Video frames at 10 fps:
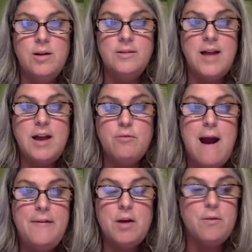like
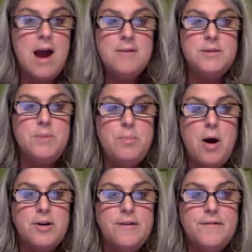rally around and be
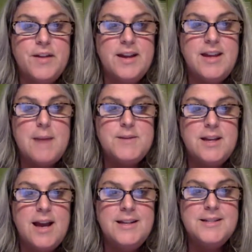part of the Captain
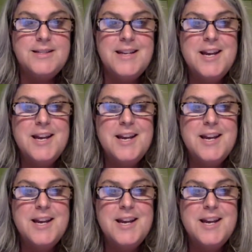Kindness